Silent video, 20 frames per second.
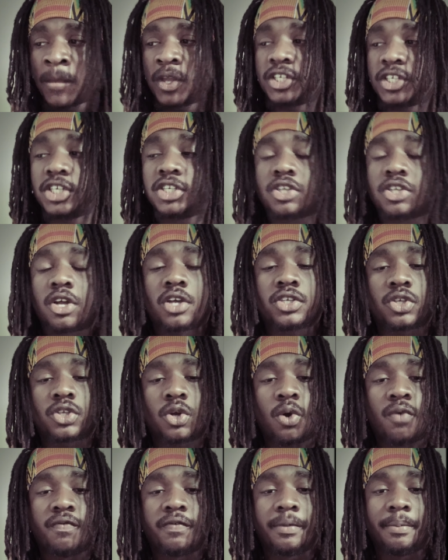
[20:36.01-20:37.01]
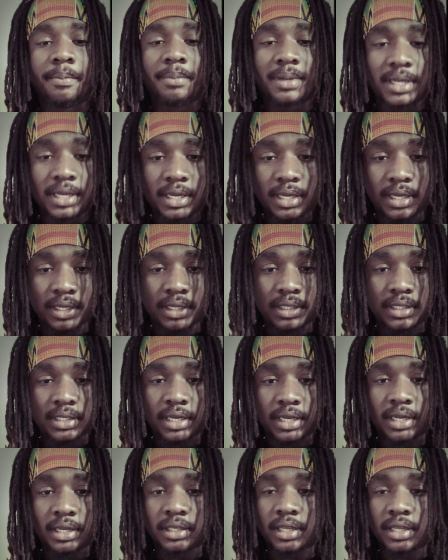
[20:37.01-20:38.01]
She's also over bees,
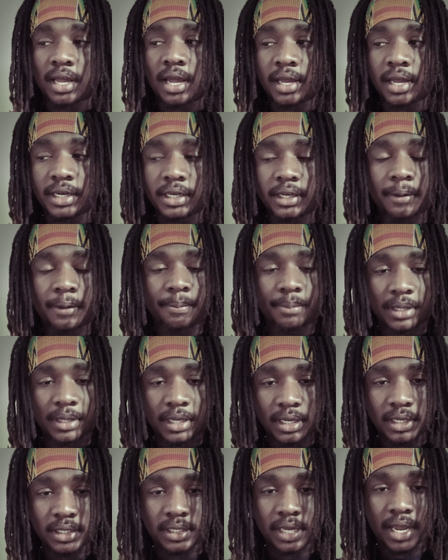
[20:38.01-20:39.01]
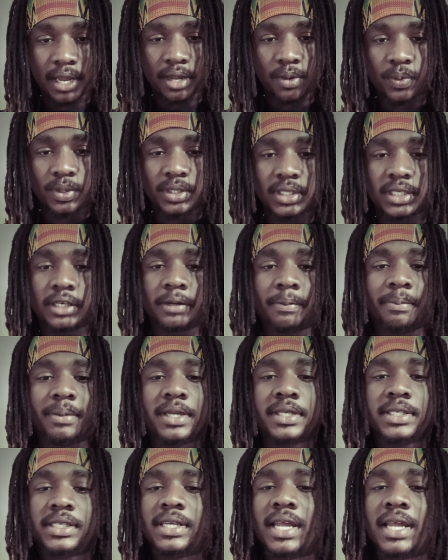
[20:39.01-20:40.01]
the honey and bees. Like, we see the
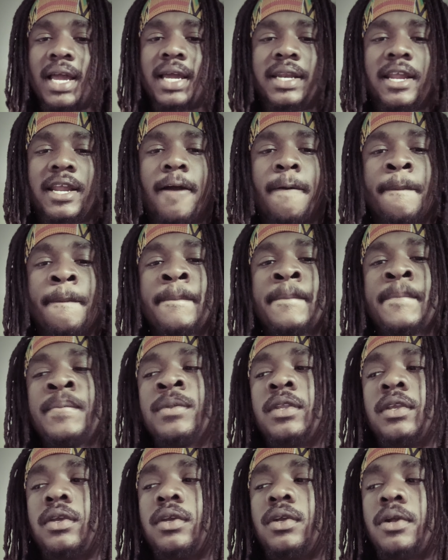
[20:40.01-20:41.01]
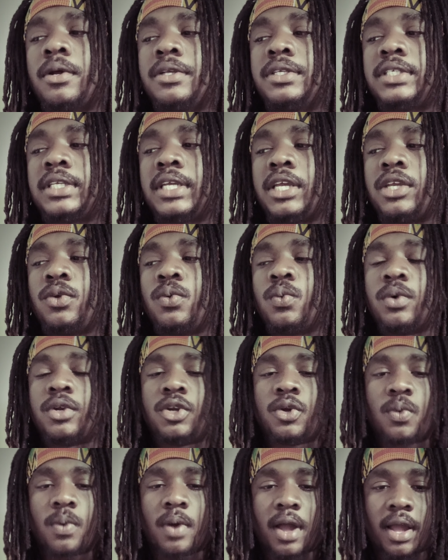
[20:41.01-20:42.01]
bees are dying out. You know what I'm saying? You
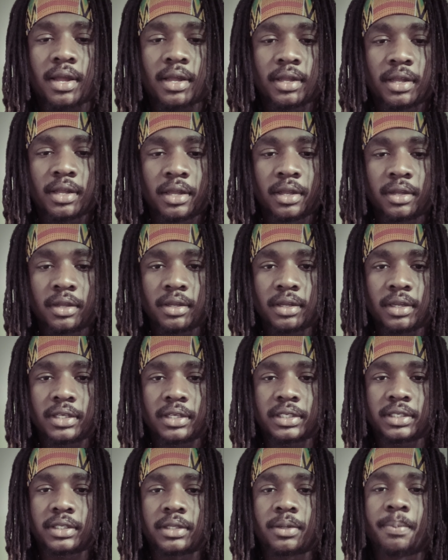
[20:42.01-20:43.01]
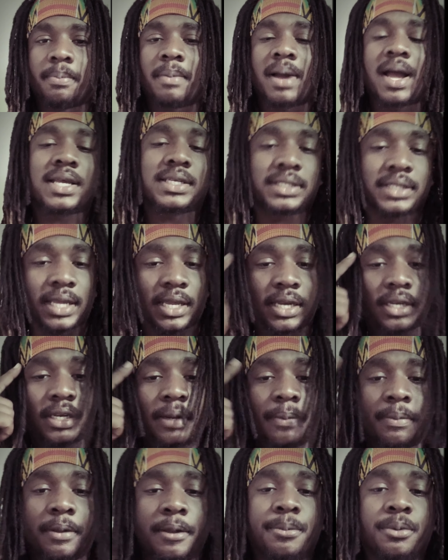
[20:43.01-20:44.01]
wonder why. It's the mind state of
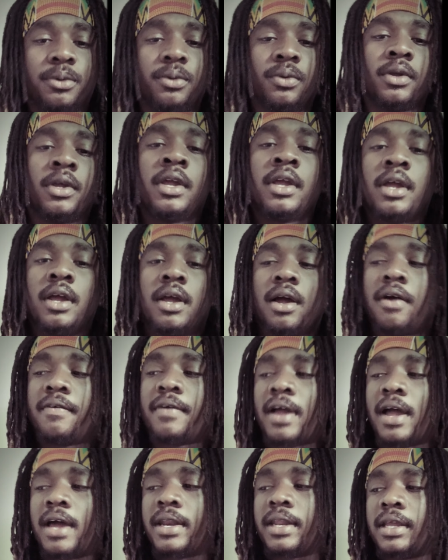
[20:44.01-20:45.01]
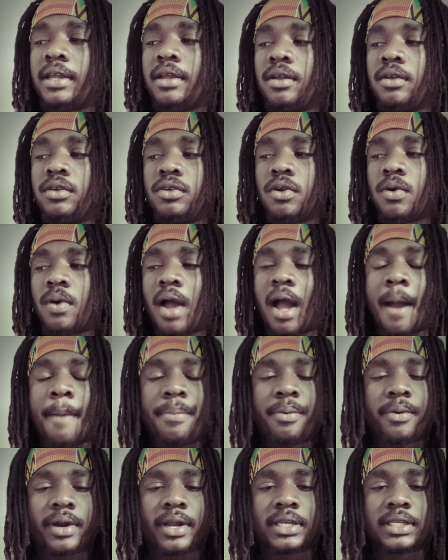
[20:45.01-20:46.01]
the people of how they,
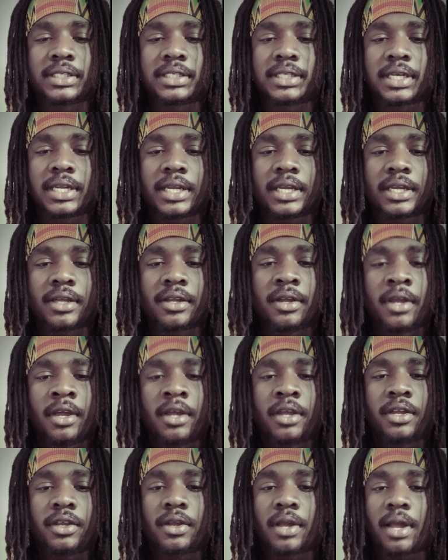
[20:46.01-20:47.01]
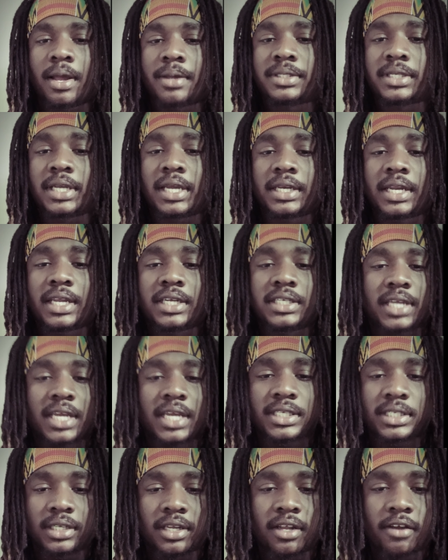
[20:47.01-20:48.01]
operating today. You know what I'm saying? They
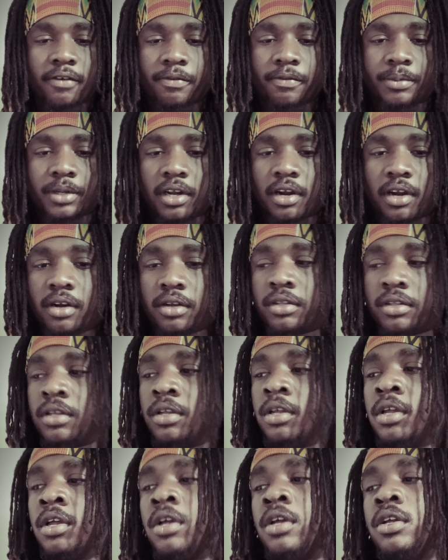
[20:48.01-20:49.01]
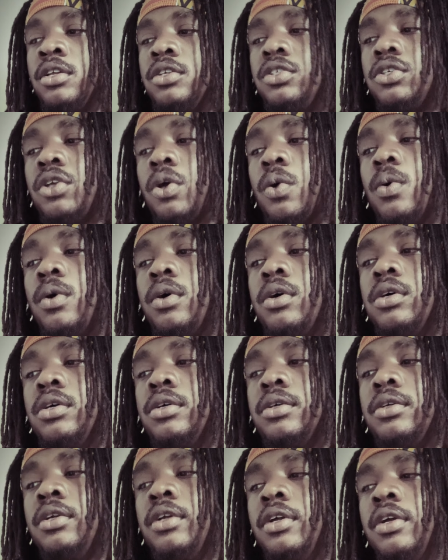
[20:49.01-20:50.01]
chasing love from the earth.
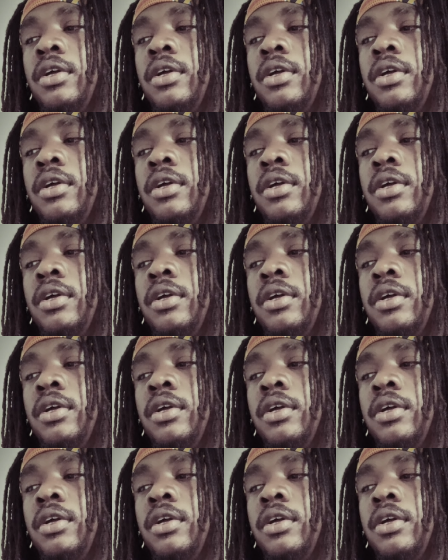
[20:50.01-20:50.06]
So